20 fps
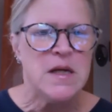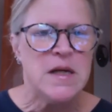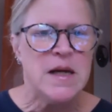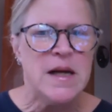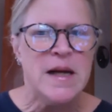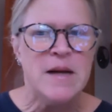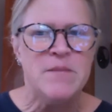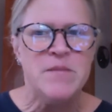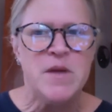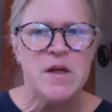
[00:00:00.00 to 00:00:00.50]

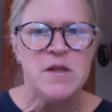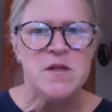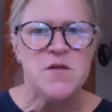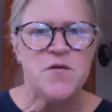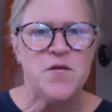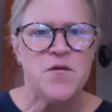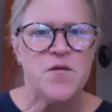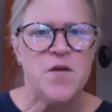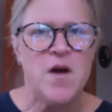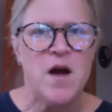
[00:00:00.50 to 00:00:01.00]
Um, it's
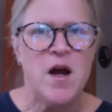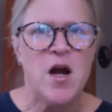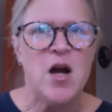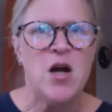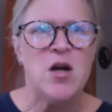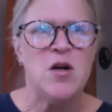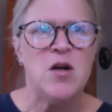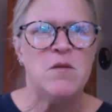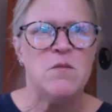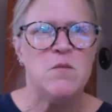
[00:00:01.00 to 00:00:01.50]

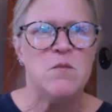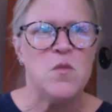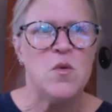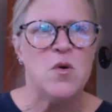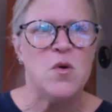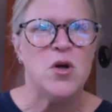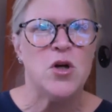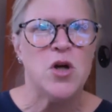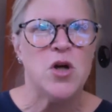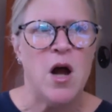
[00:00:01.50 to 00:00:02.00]
far
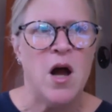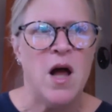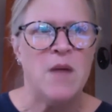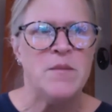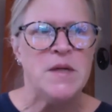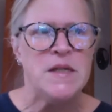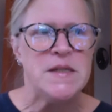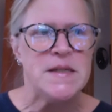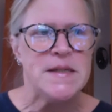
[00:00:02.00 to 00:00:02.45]
more common